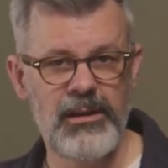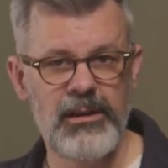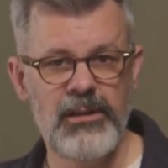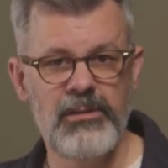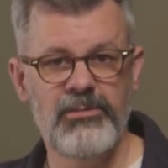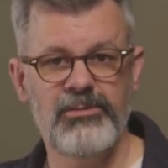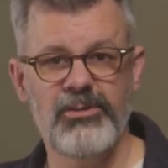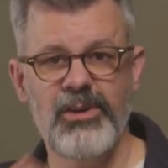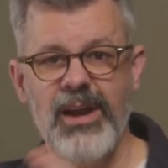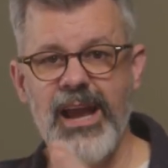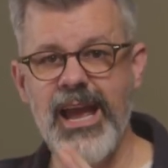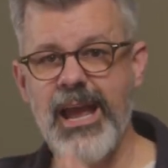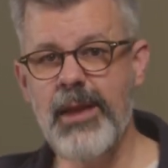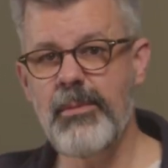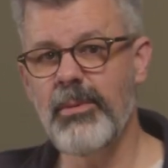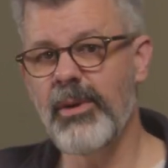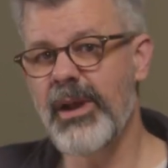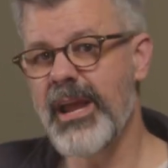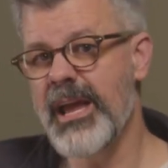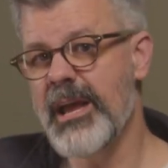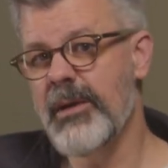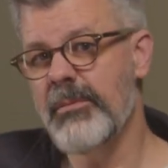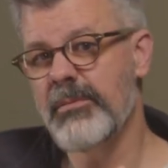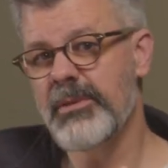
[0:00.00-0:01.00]
For
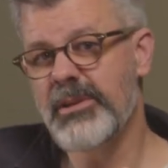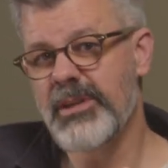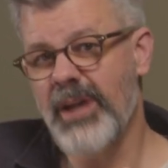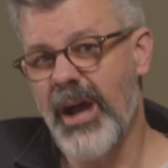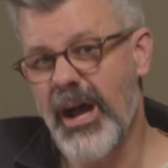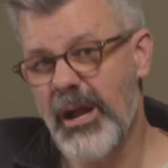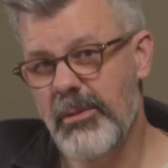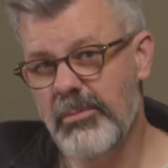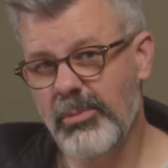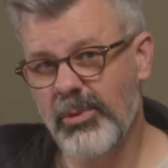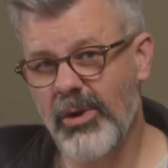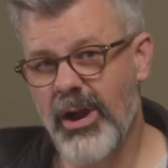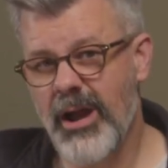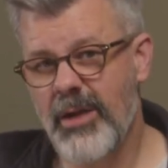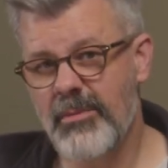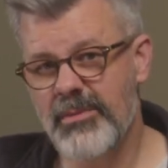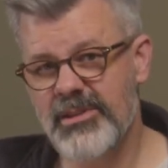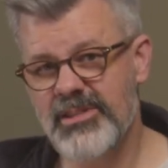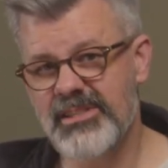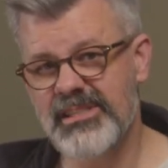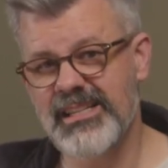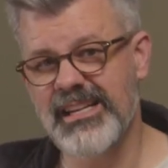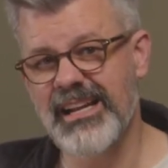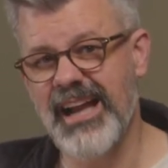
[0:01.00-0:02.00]
Abraham, God
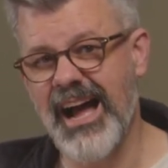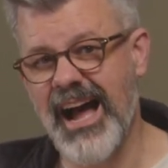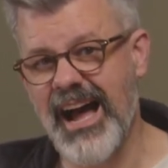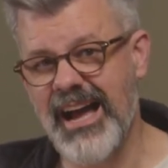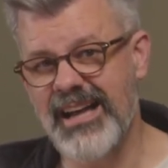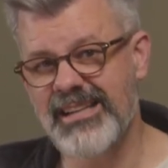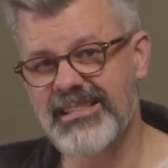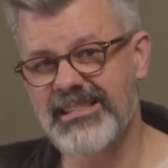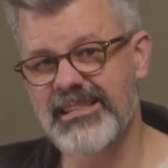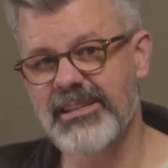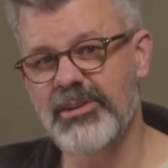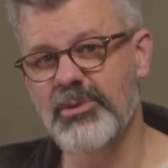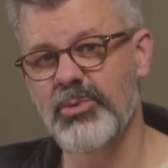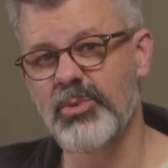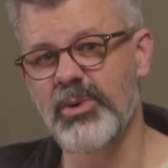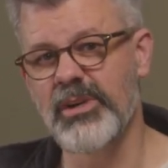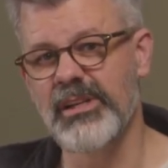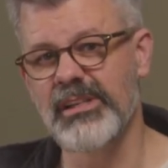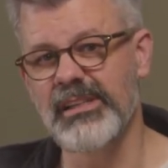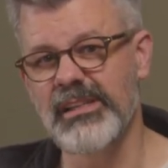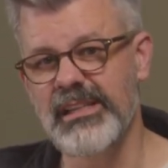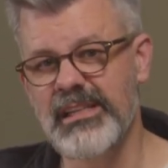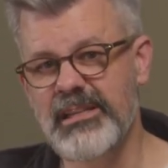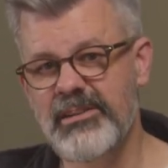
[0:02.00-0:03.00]
promised that Isaac would
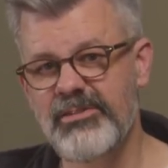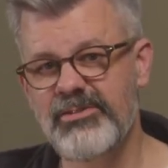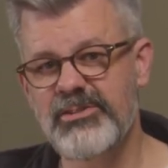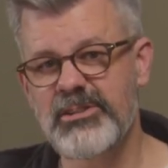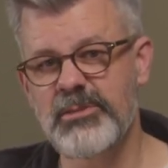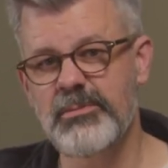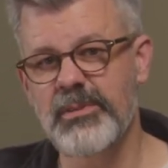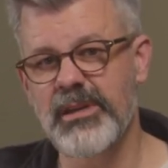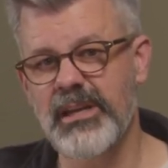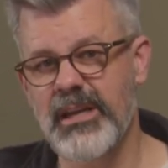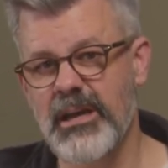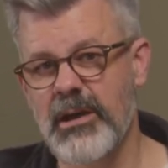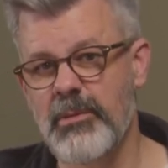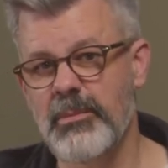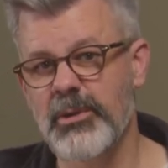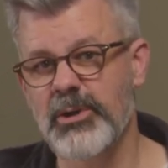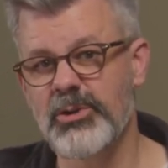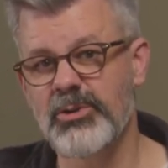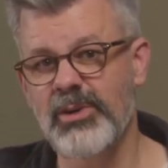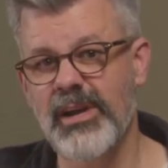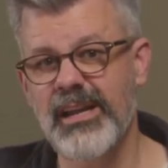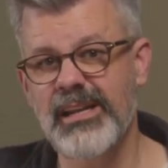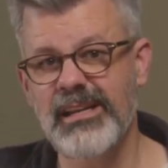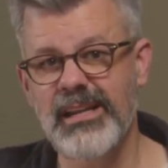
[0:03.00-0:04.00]
live to become a
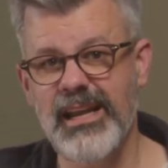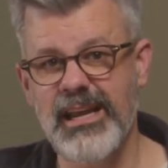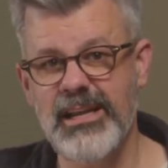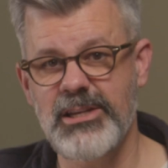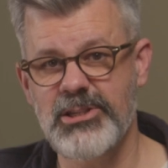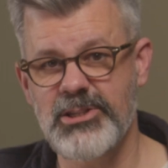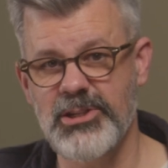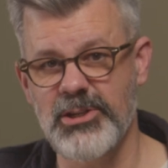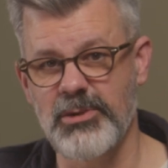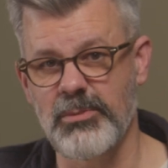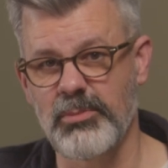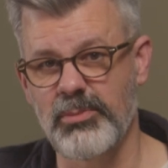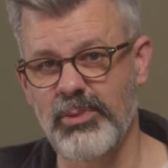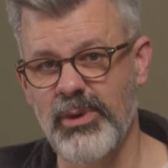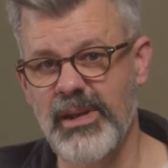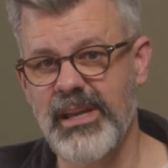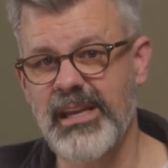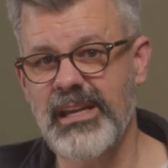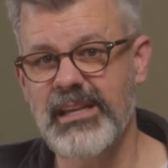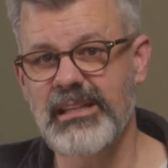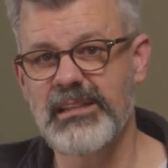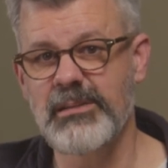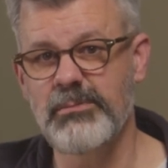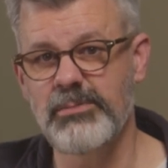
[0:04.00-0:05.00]
great nation,
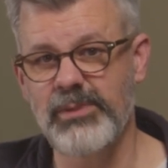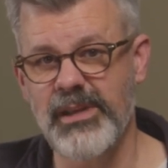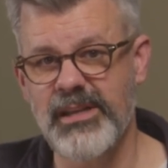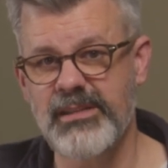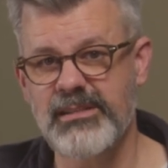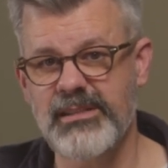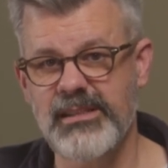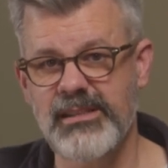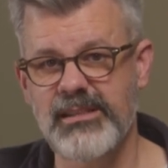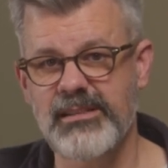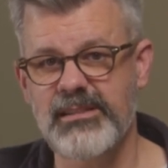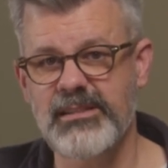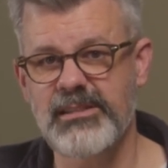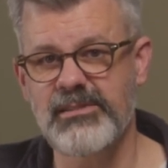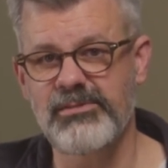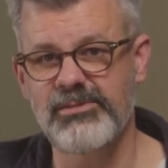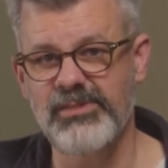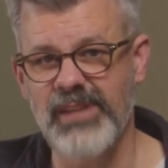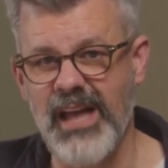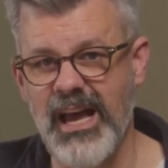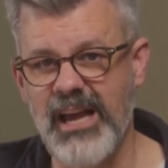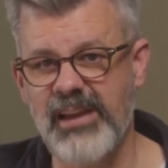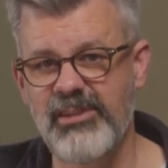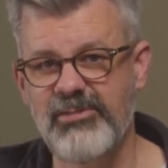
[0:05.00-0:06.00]
bringing the blessings of
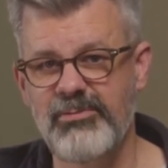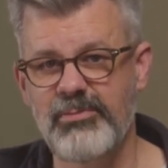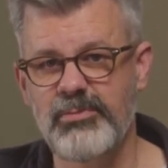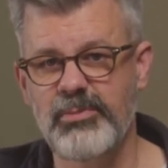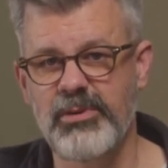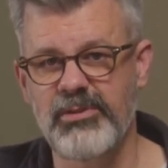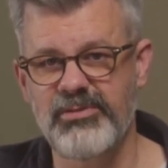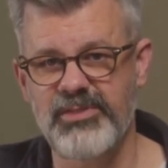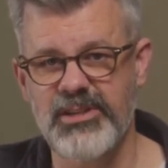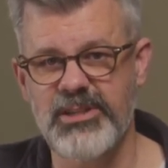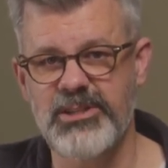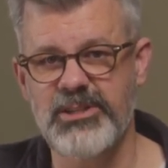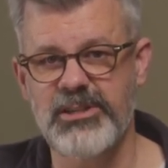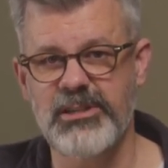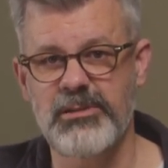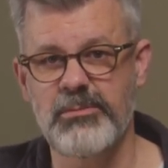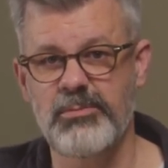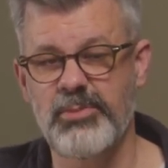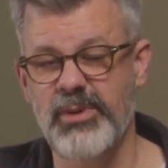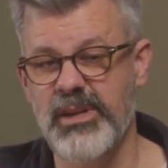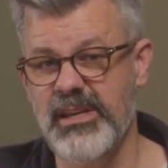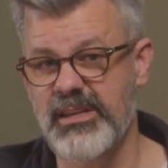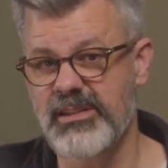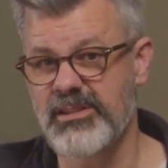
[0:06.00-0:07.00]
life, provision, and
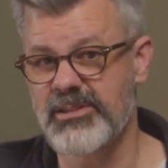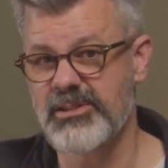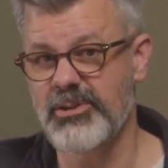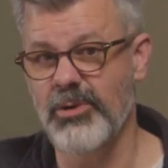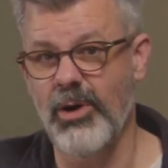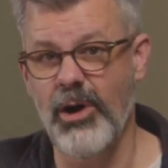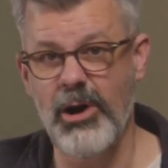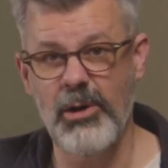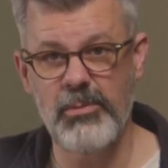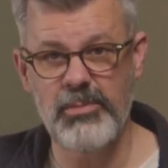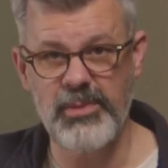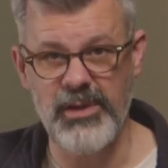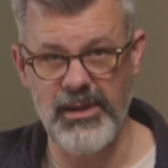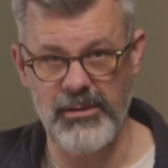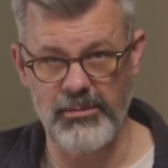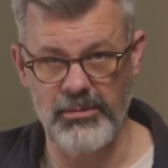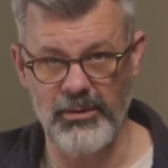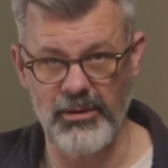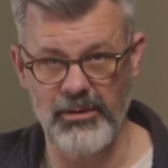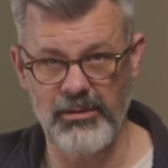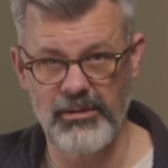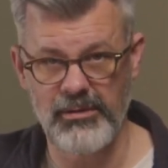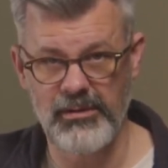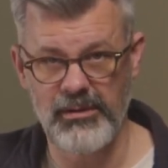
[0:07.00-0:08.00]
peace to all
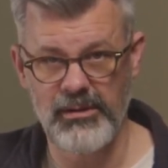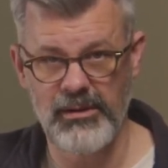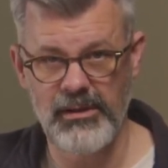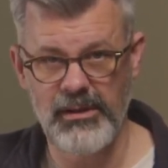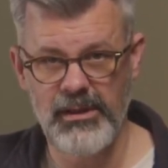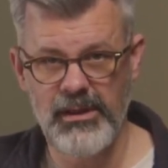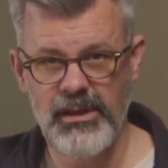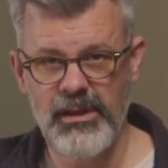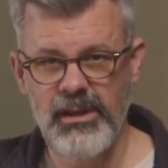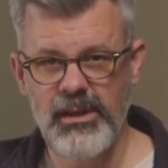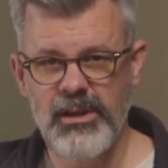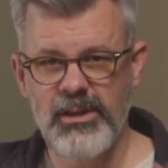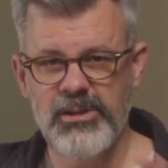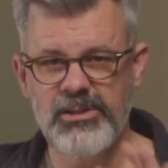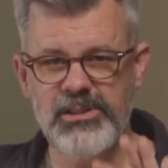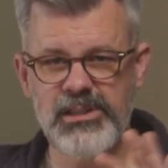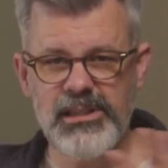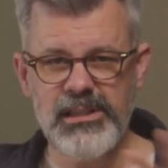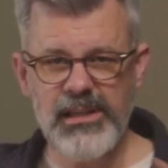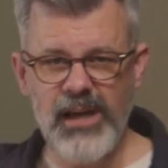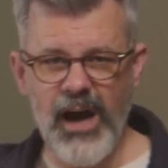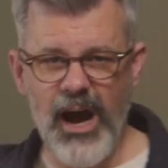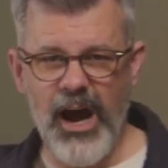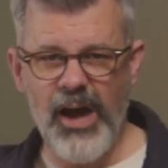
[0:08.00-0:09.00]
people. So
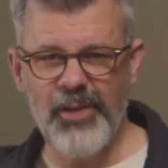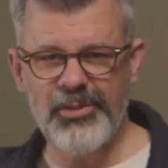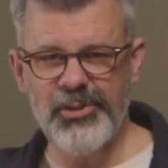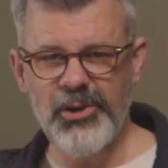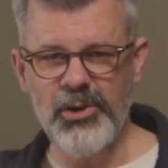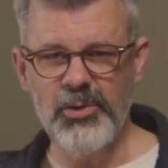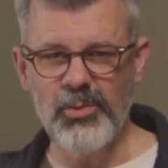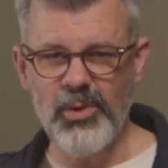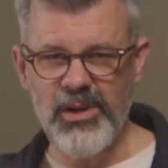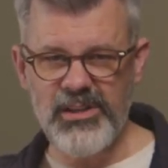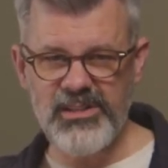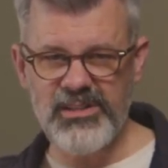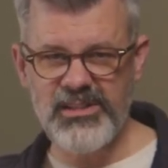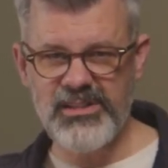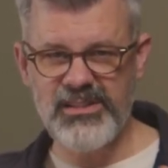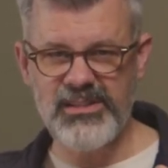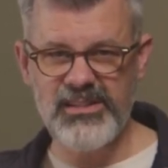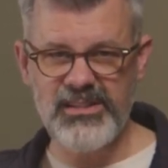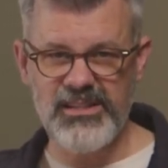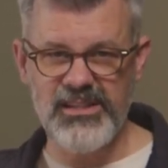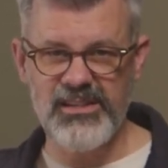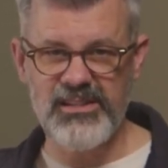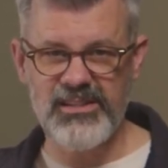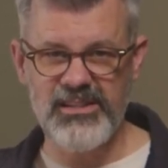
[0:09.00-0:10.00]
the author wants
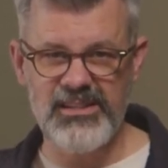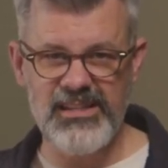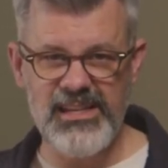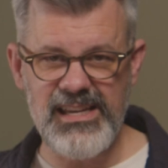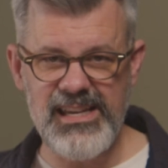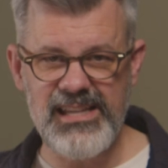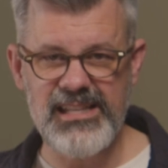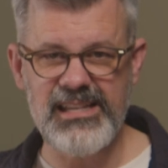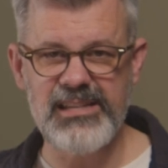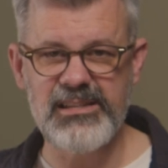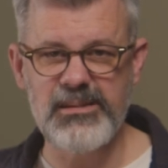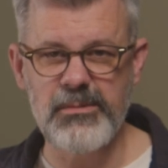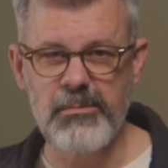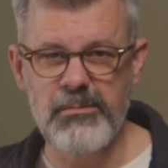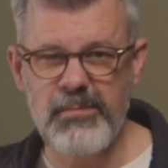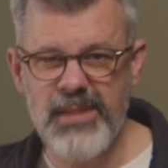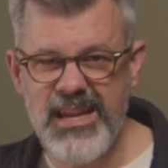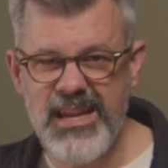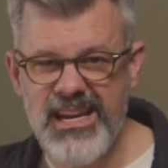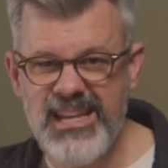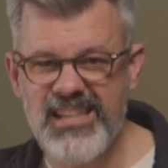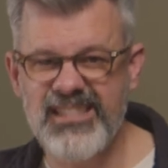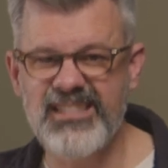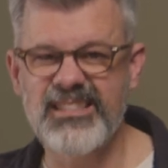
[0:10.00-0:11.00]
us to see these
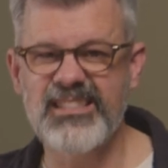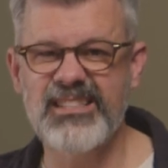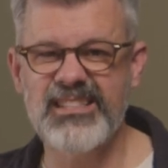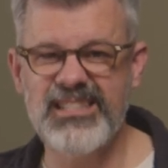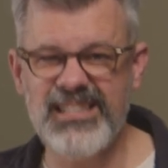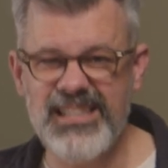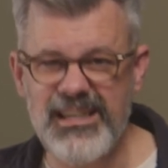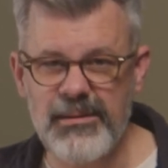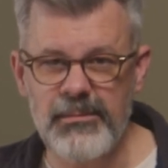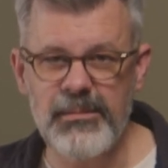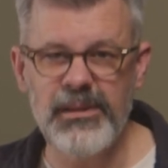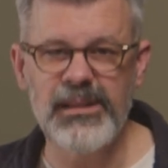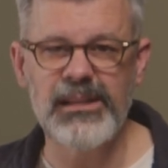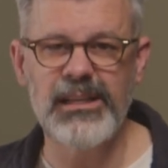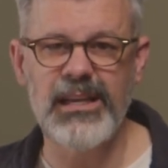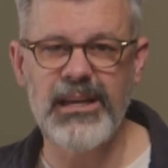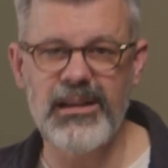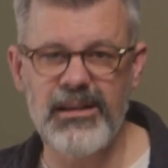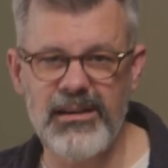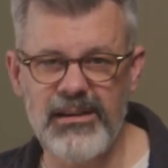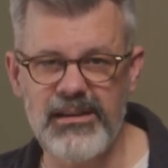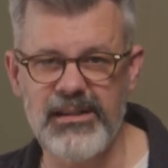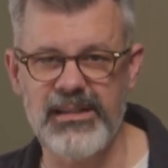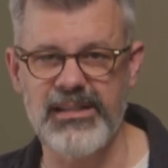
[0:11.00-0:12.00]
many
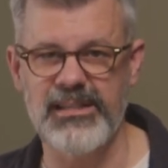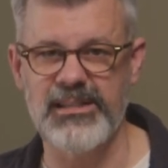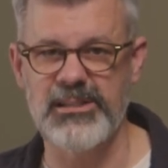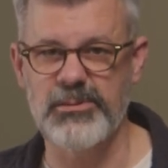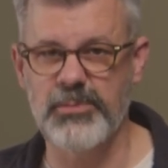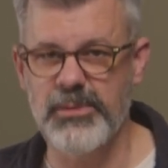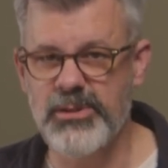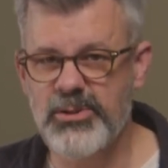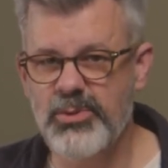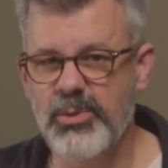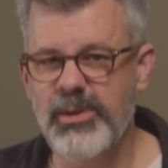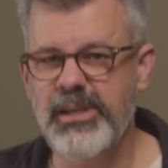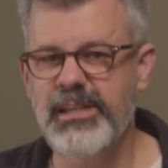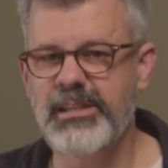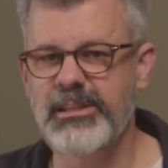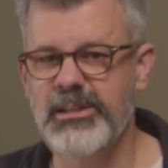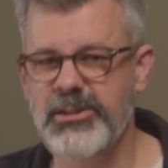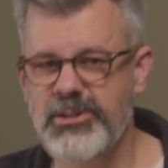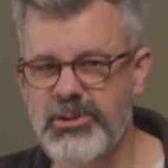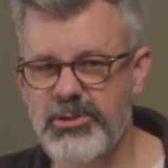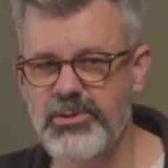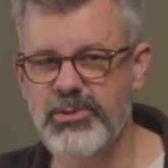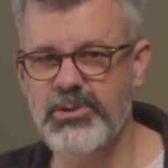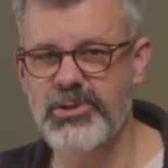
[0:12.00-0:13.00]
similarities between the
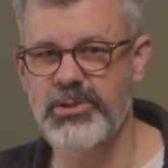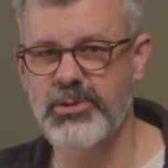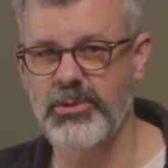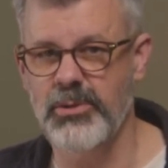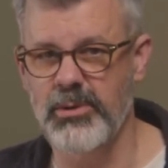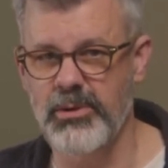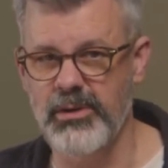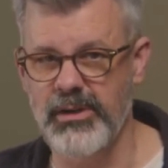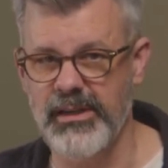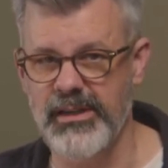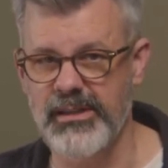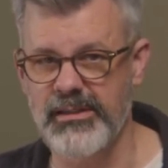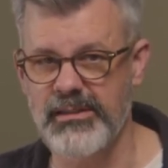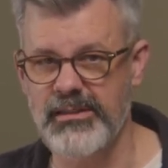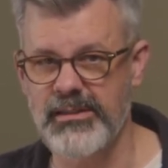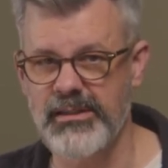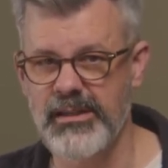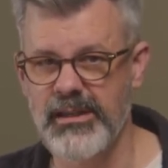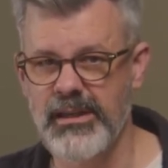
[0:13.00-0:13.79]
two stories.